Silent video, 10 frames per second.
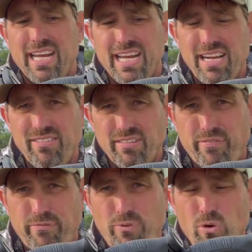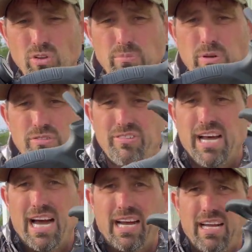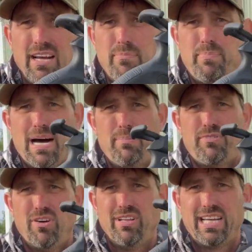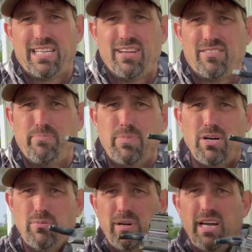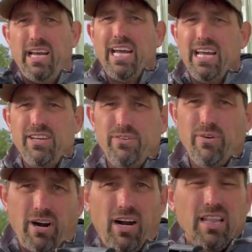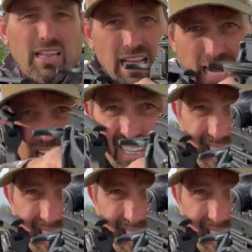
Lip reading: It is a foldable stock, pops out like this, boom, and you are locked